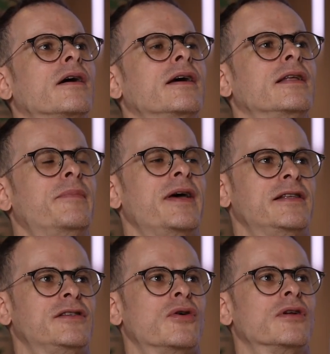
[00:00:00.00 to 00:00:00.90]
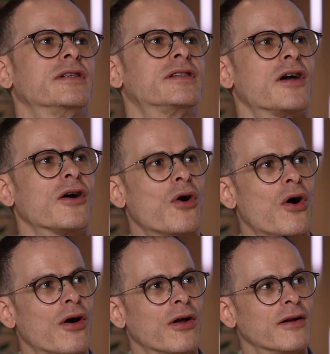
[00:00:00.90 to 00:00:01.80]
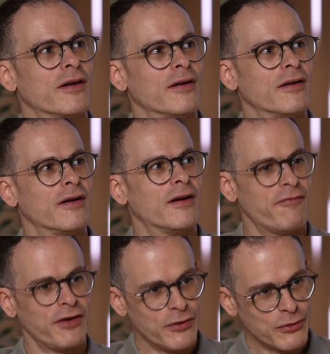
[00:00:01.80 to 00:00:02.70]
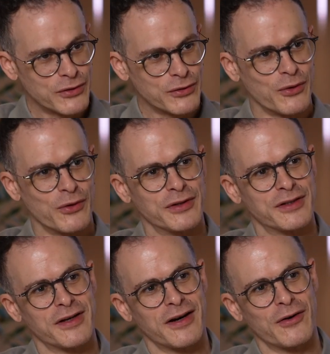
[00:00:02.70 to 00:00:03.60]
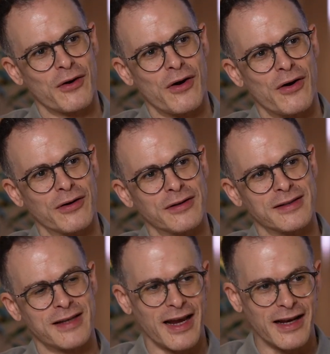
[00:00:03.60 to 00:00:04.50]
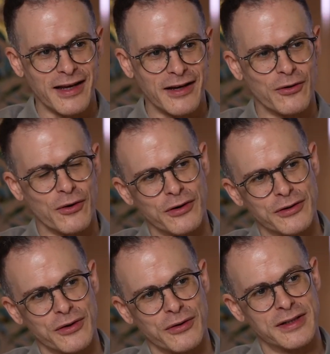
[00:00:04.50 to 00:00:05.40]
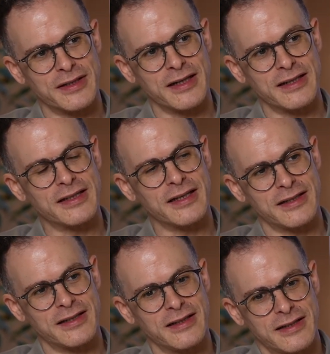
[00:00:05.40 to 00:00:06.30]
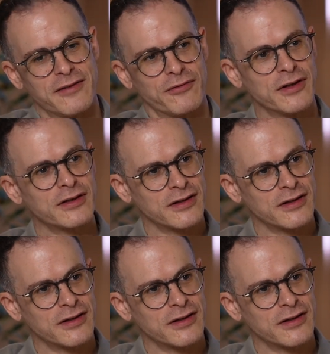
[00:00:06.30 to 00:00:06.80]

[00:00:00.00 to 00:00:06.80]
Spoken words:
It depends on stuck on revenues or stuck on scaling, or so it's different.